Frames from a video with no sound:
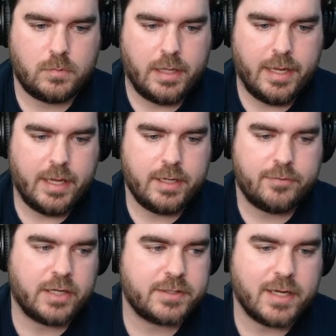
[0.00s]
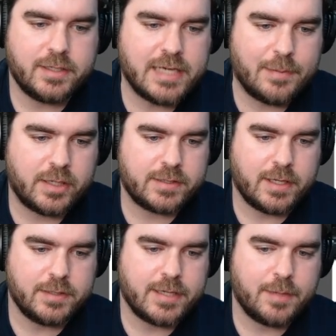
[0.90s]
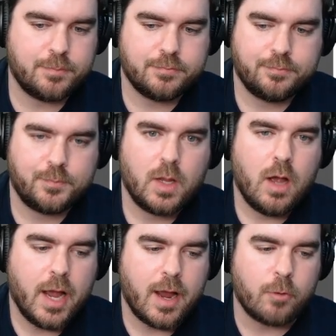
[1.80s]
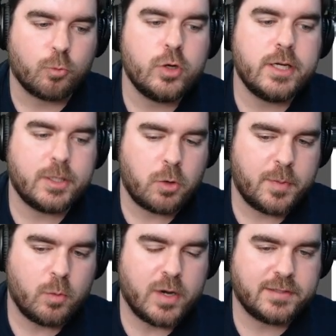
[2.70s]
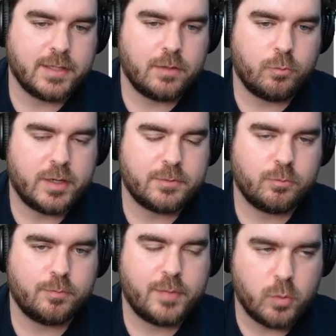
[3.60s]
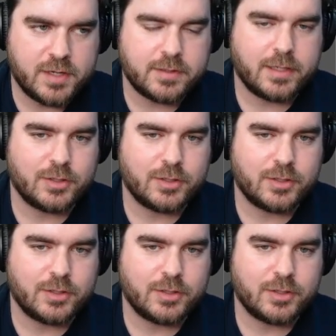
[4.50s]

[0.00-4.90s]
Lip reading: And if it gets to untap, it gets to untap. I really want to be wastelanding a